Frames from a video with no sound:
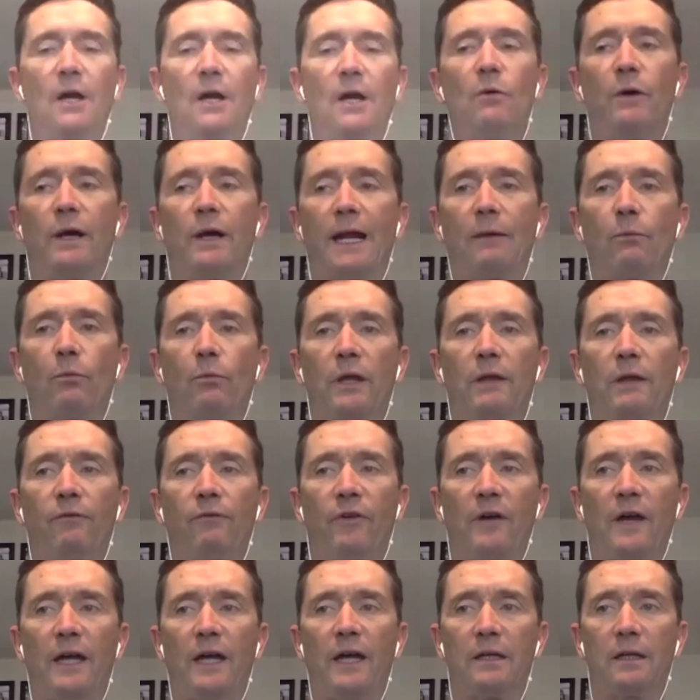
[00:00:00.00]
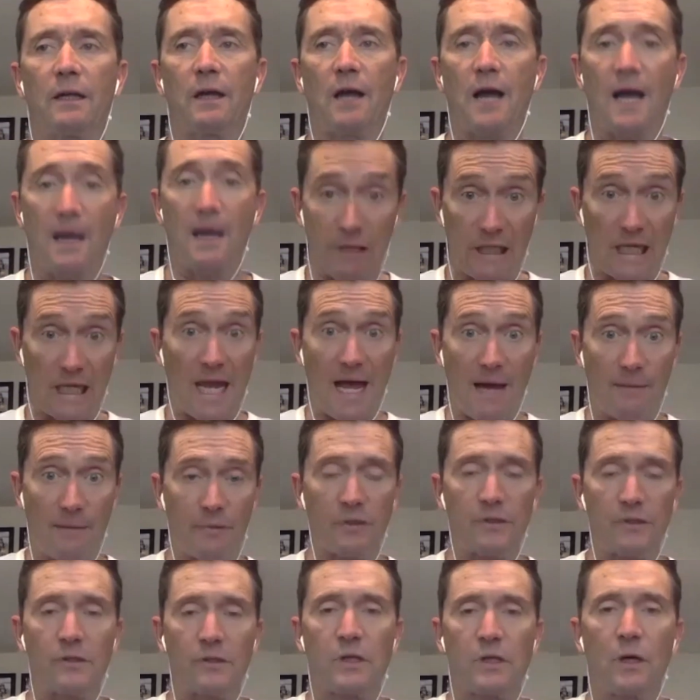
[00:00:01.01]
What we find commonly
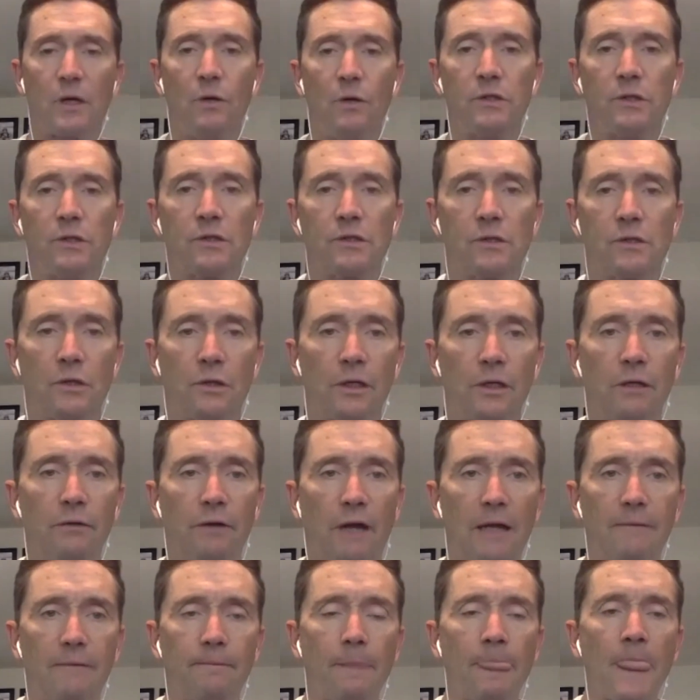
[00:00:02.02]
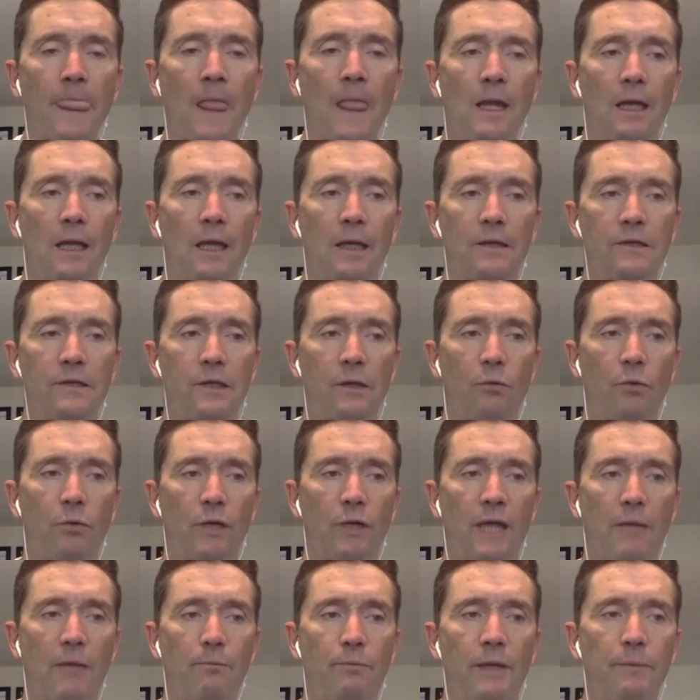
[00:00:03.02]
happens as coaches, Dodie, right, is that we
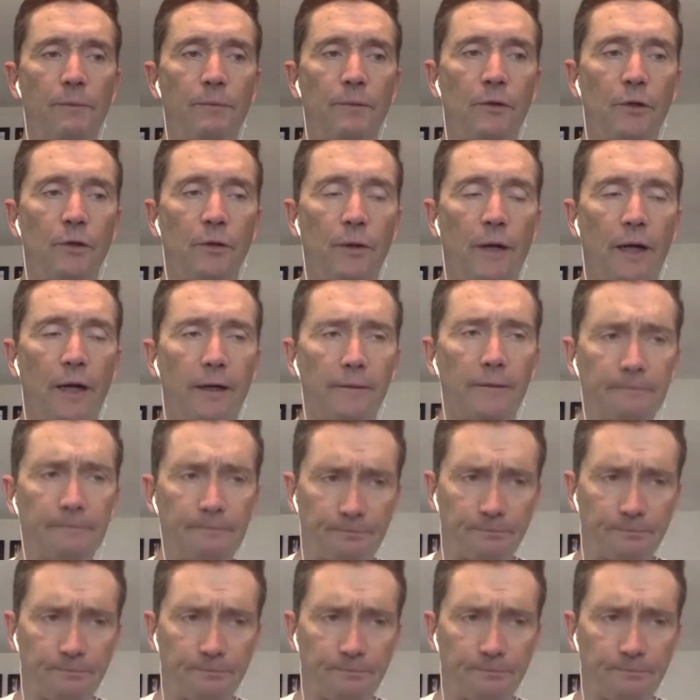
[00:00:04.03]
get people who are